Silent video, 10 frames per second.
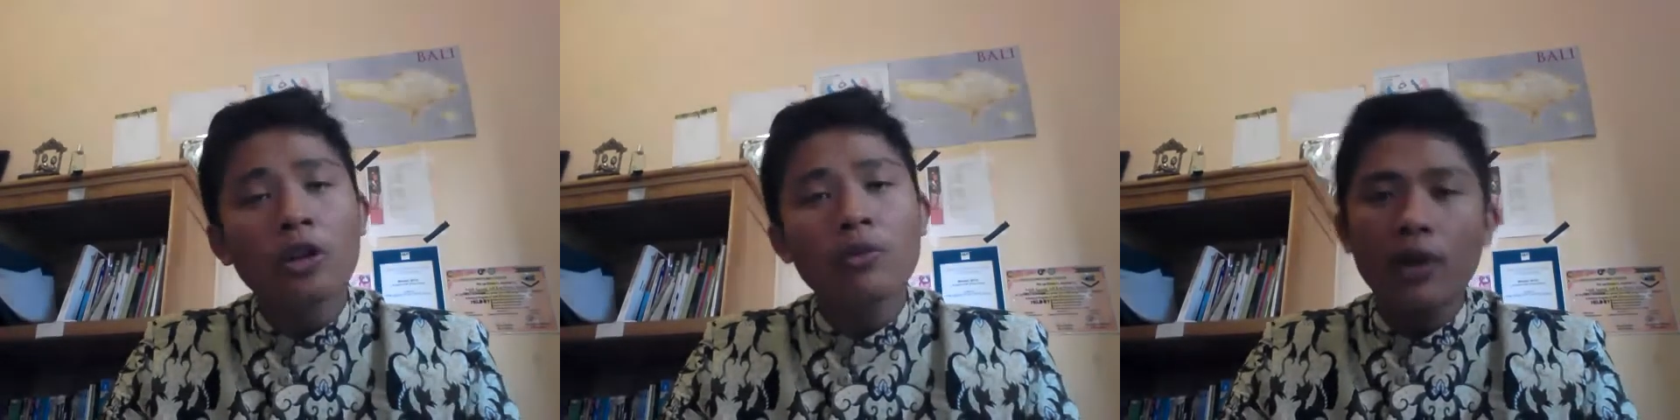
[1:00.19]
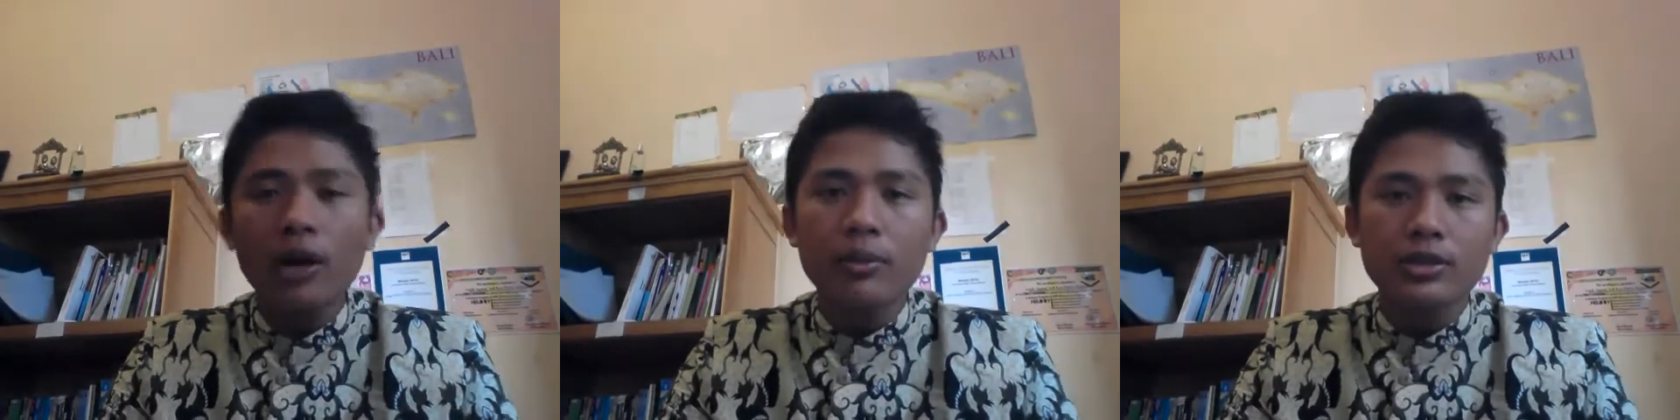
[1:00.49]

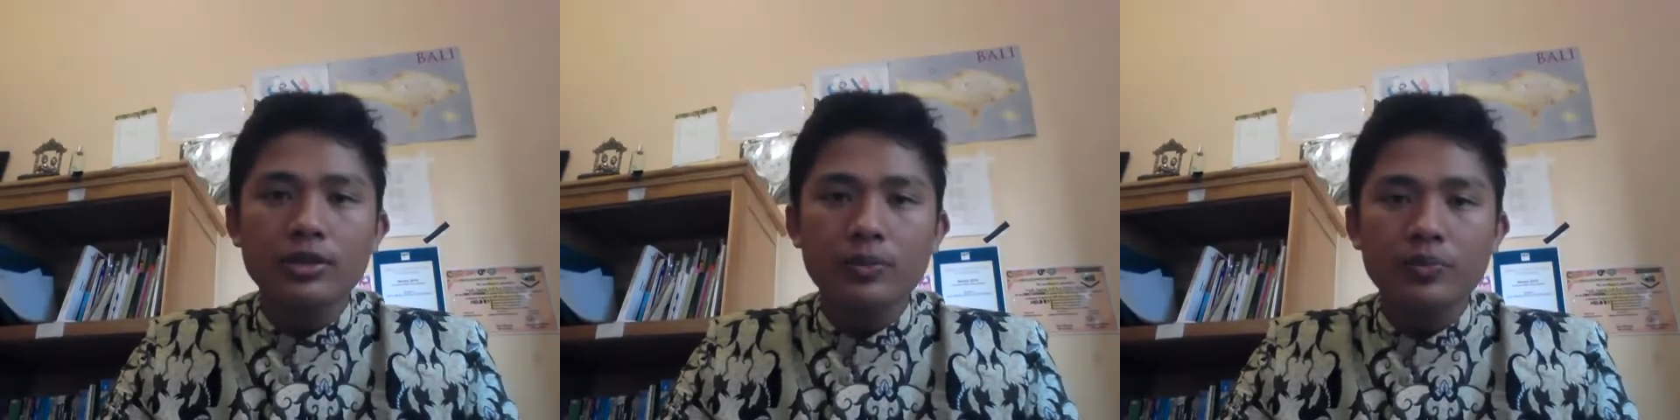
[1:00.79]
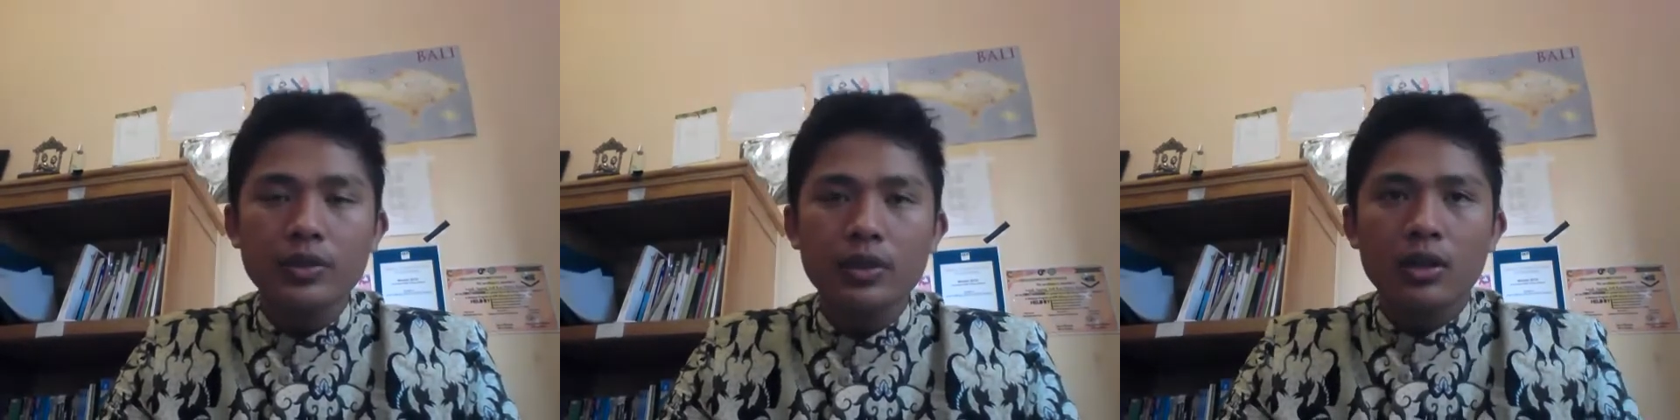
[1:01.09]
environment.
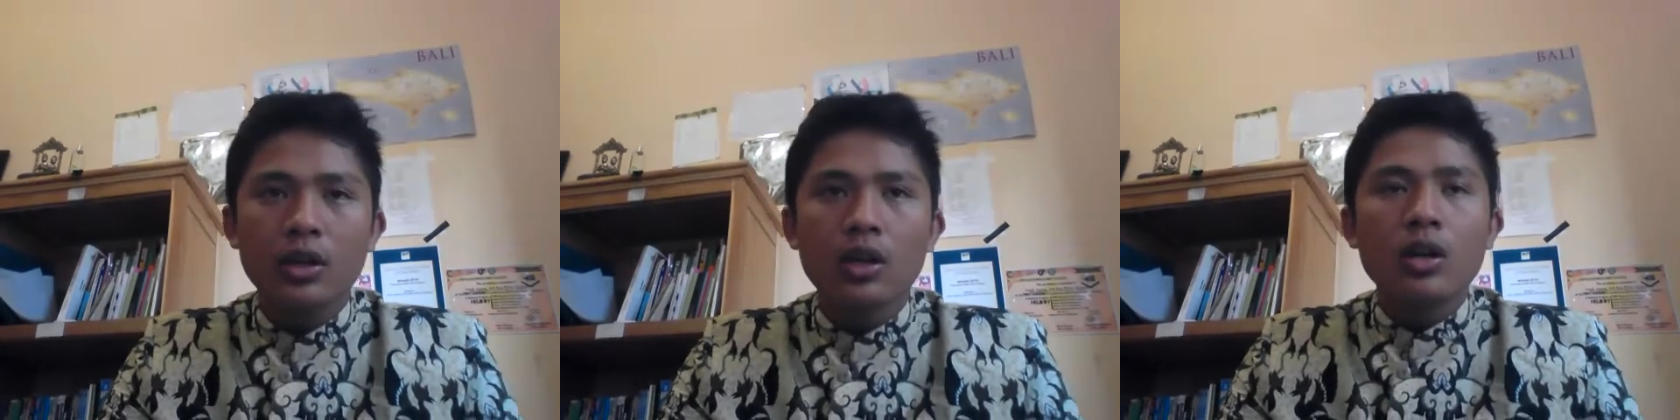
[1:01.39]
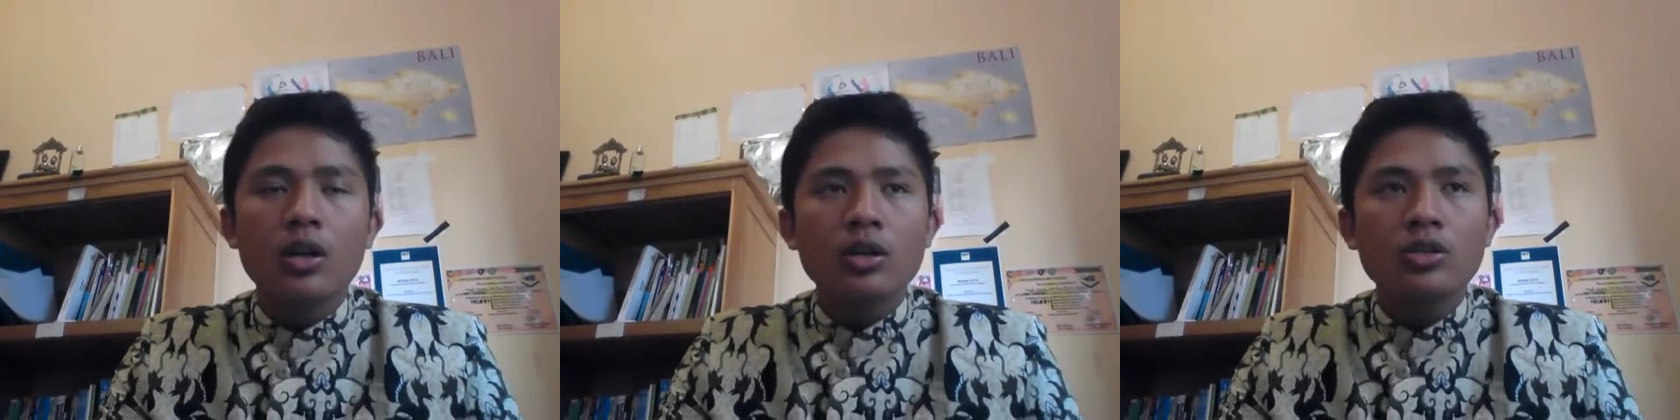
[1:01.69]

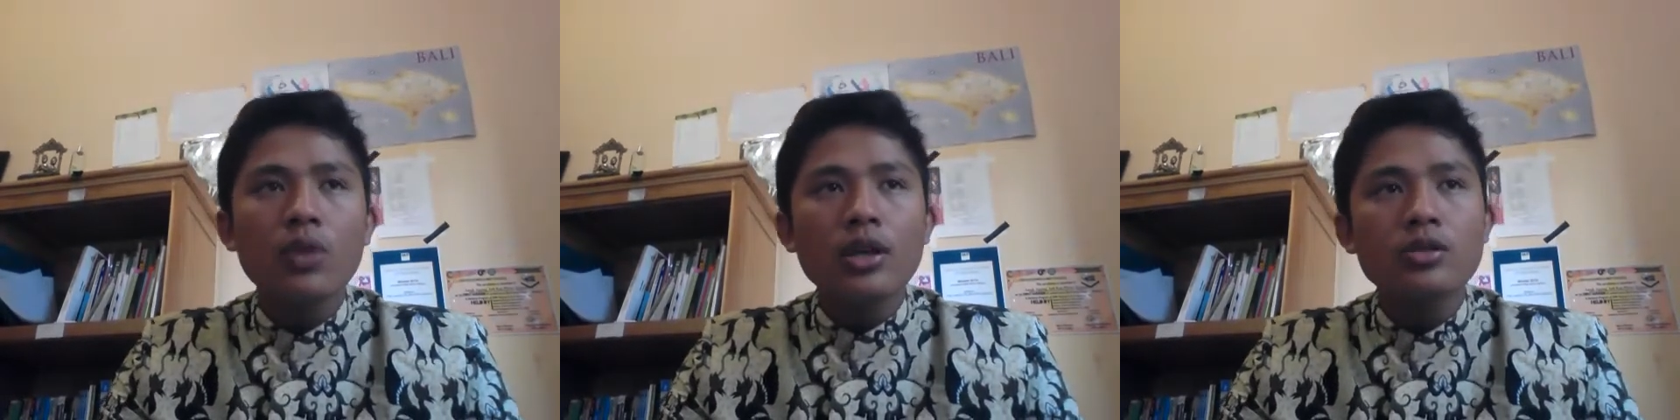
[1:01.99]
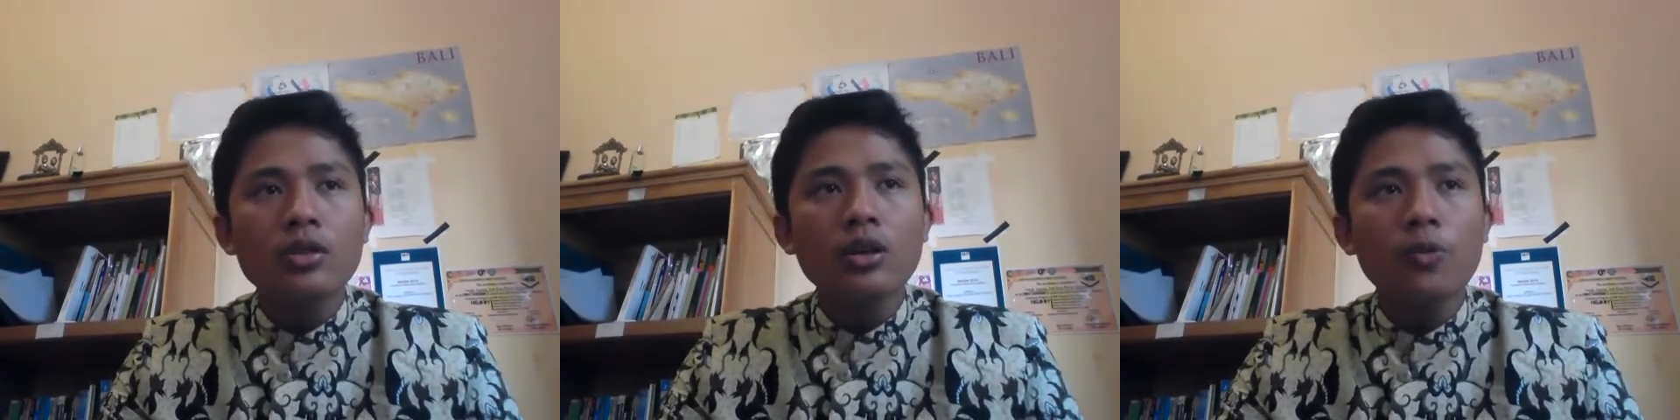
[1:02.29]
So I
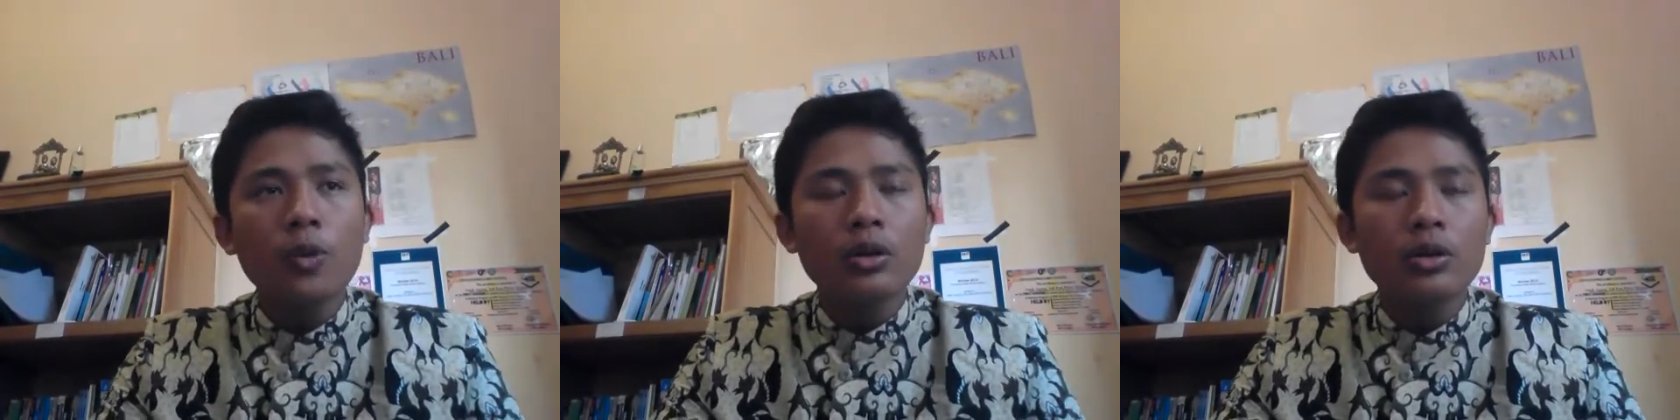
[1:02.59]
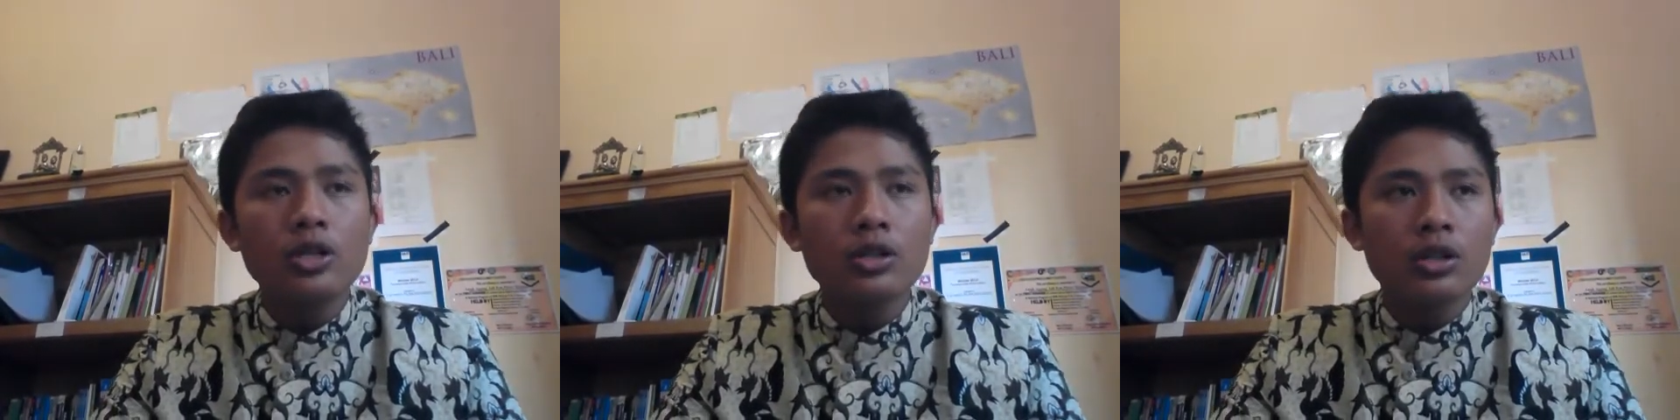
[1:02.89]
started the
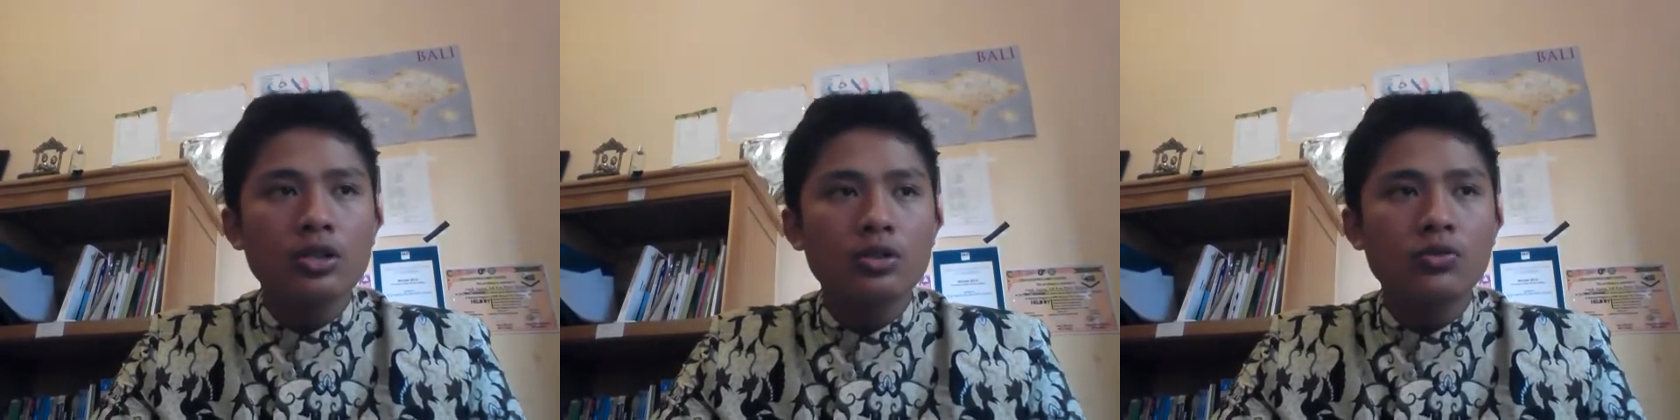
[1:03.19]
research to